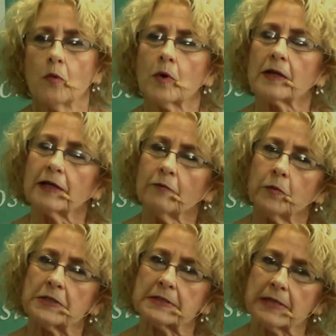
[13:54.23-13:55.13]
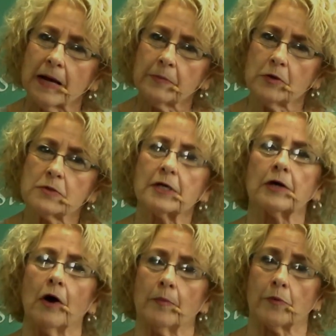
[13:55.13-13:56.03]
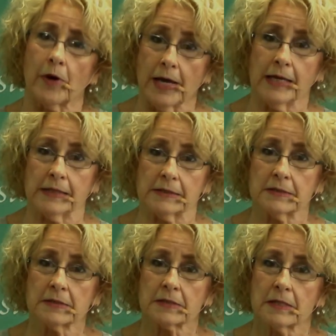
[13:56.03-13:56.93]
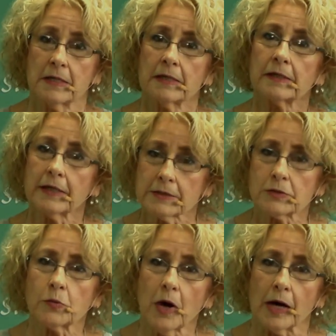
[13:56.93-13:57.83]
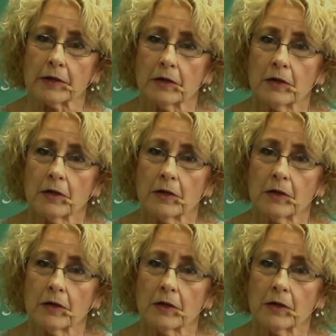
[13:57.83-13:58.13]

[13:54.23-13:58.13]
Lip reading: Well, if we stop using our brains, guess what?